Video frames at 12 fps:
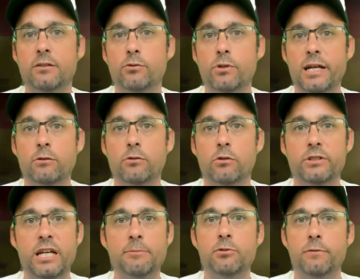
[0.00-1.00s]
into account all
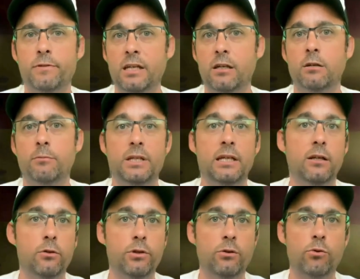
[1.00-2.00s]
types of income,
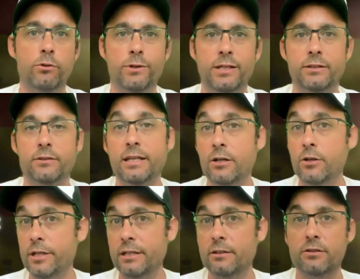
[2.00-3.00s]
including work-related
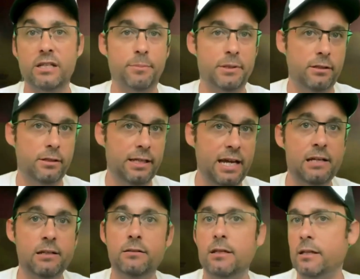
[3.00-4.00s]
earnings, capital
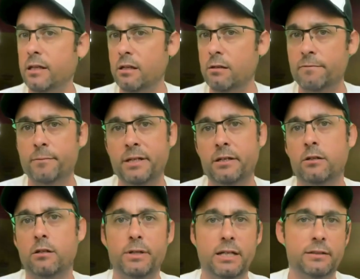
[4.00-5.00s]
gains, and income from
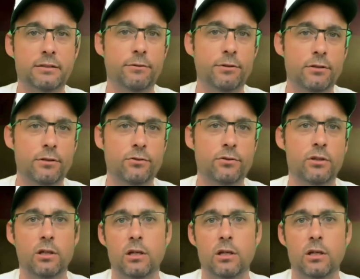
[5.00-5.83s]
economic activities.